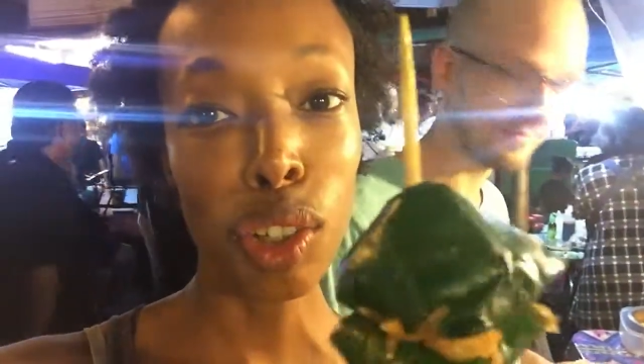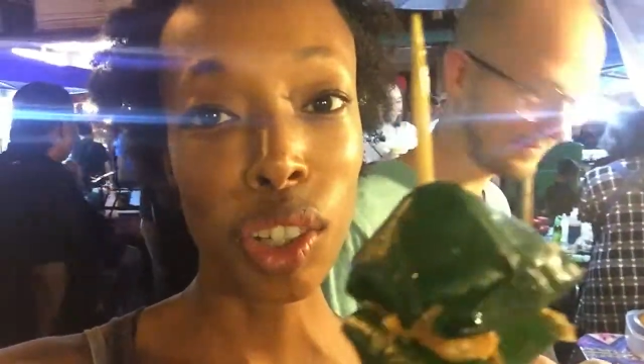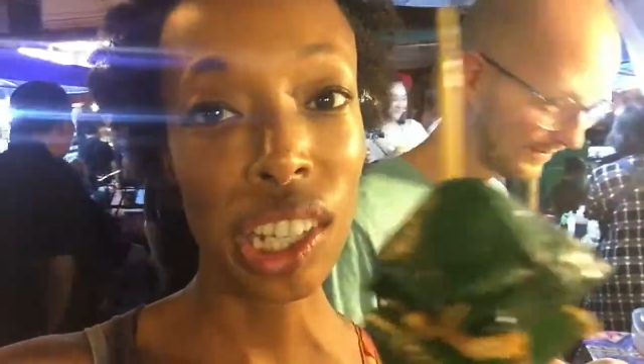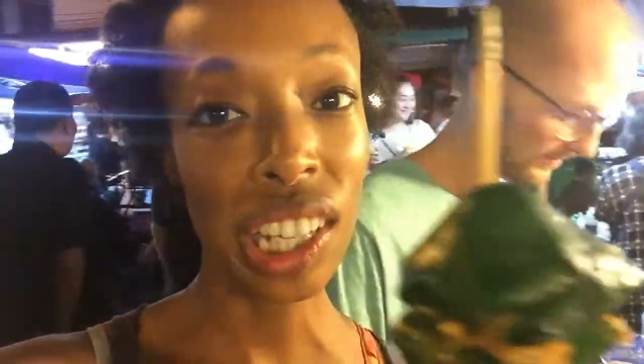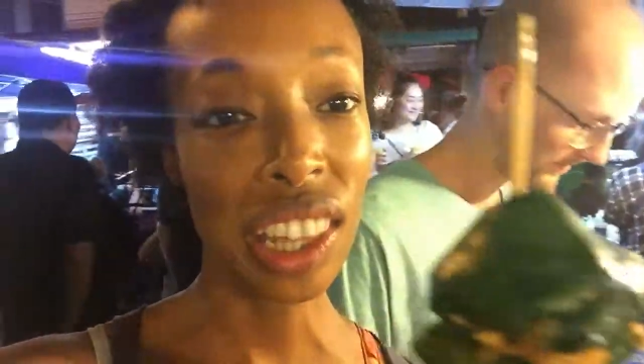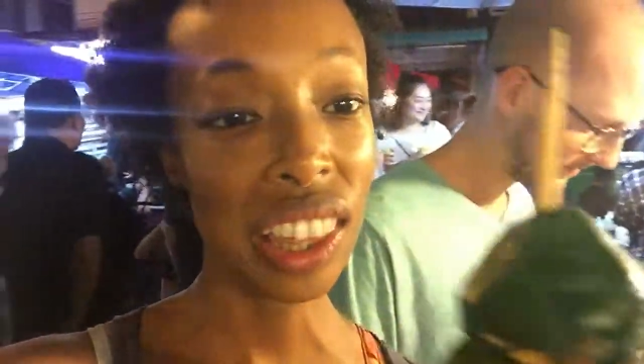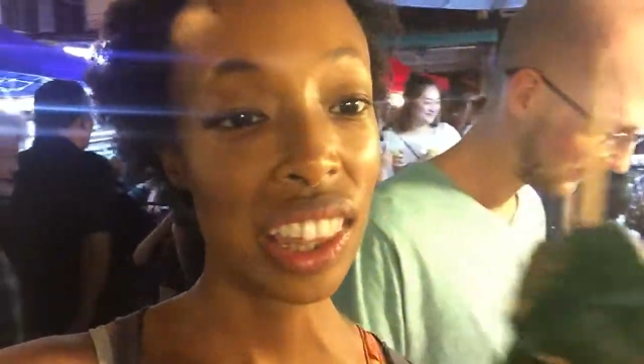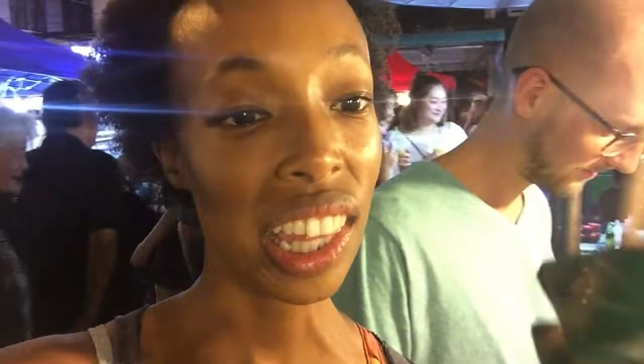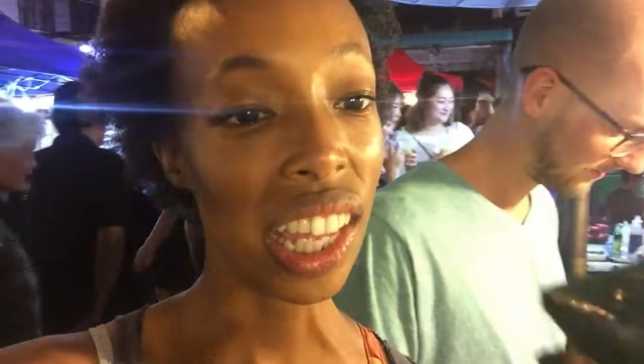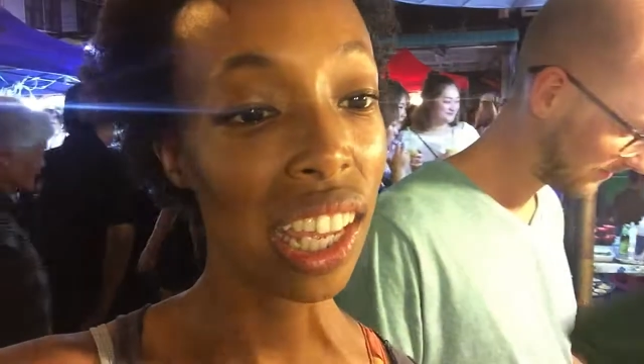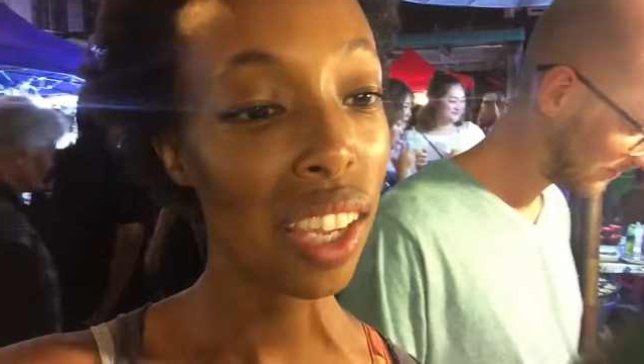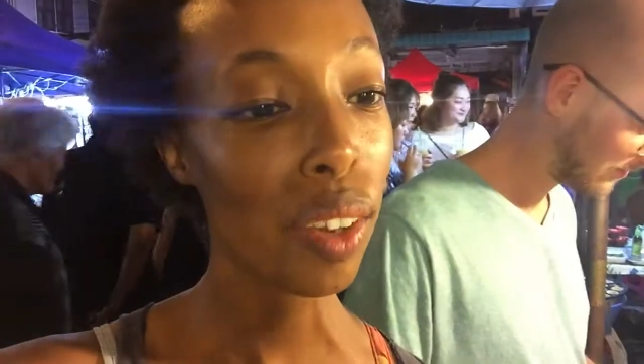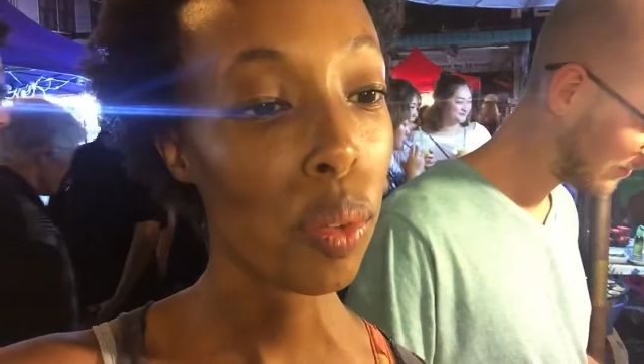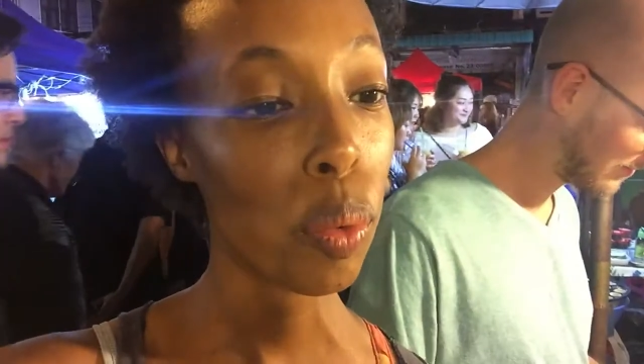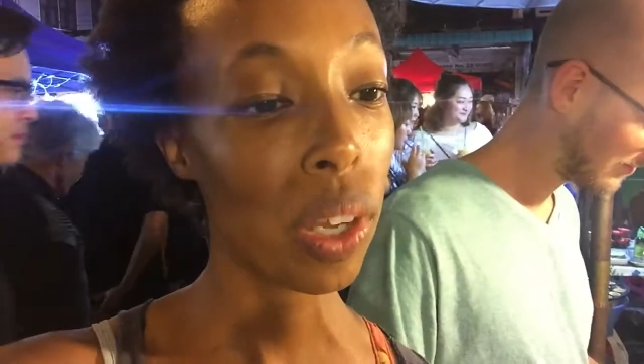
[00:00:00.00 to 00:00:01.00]
green
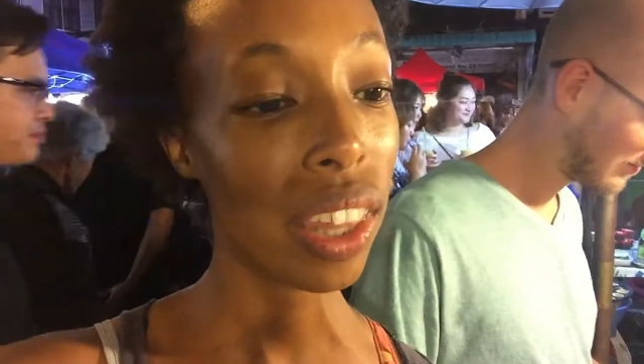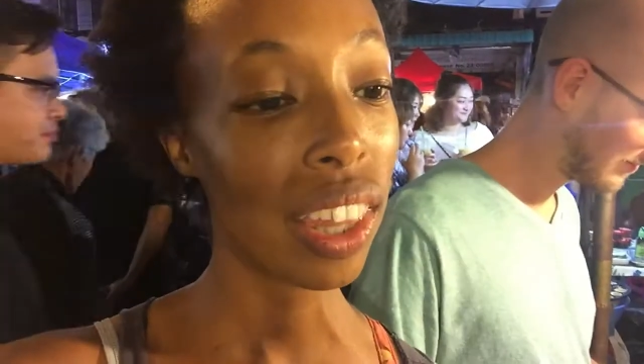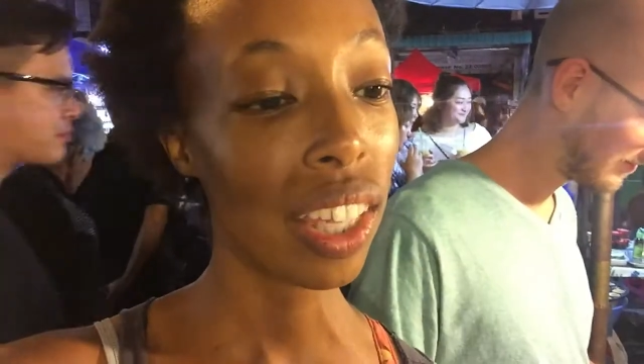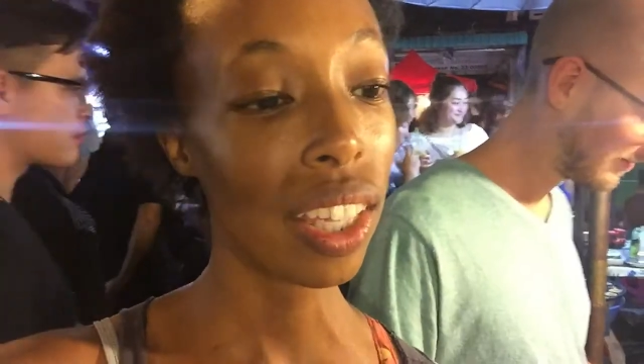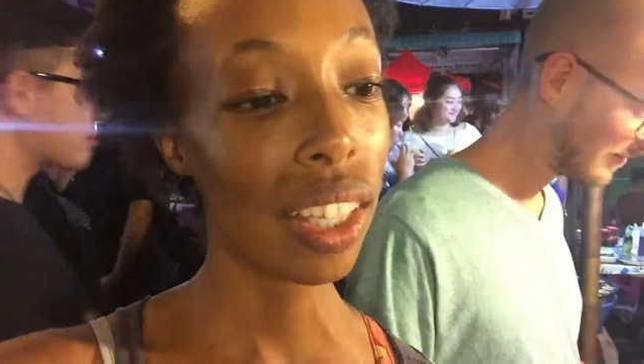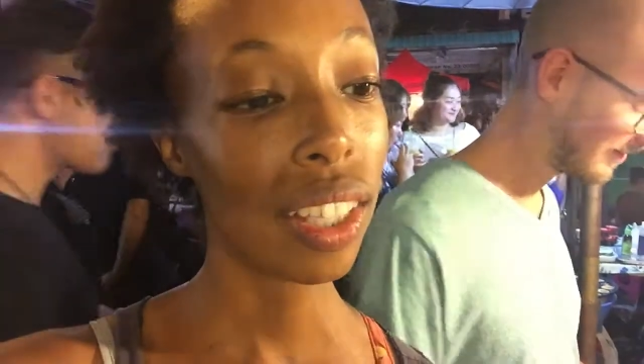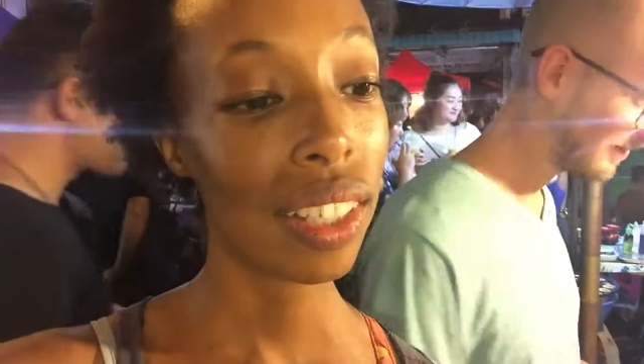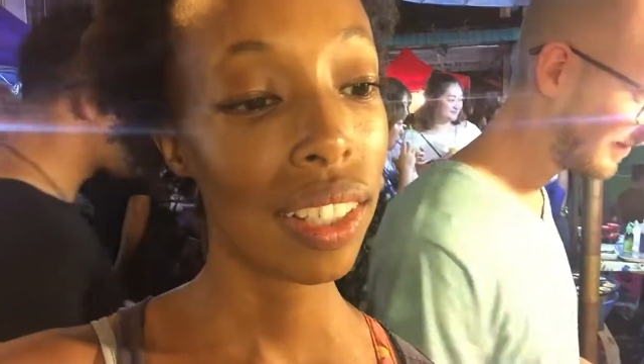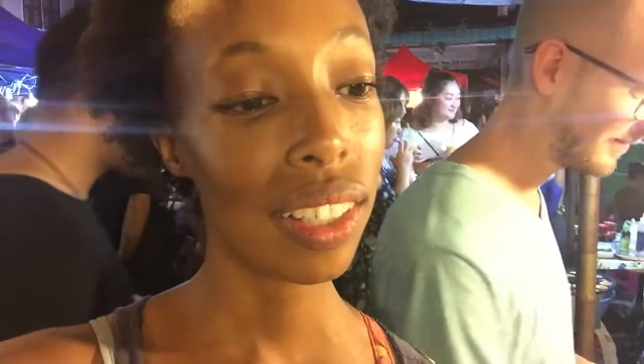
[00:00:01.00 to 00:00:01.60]
thing with it?